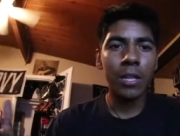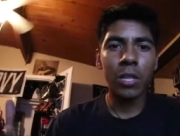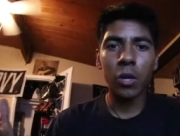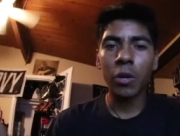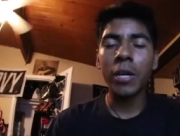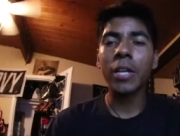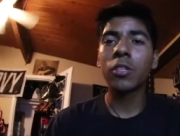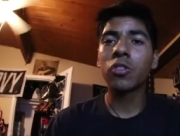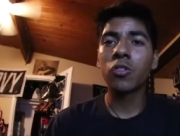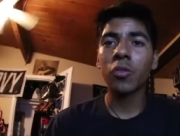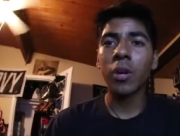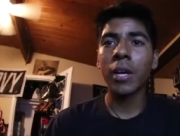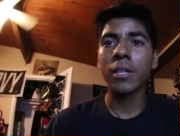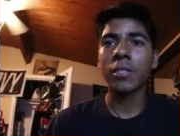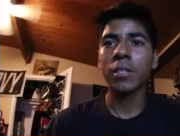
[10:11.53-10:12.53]
learning
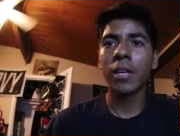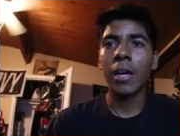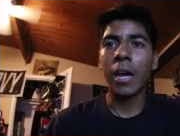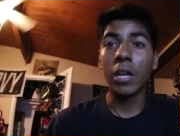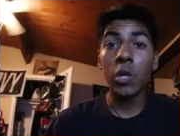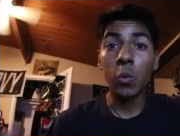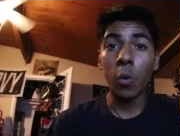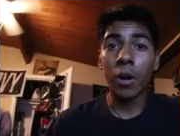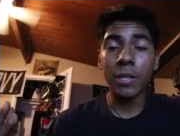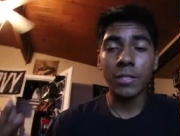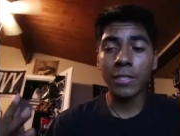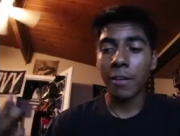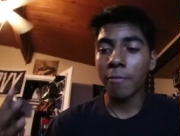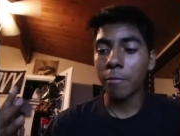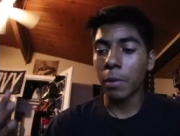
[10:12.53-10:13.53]
tricks, and you want to
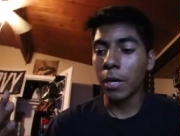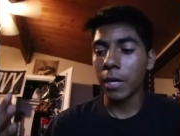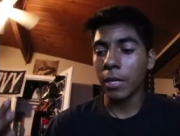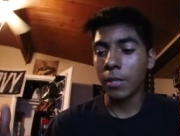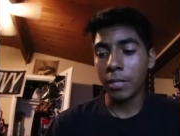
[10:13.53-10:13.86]
save money.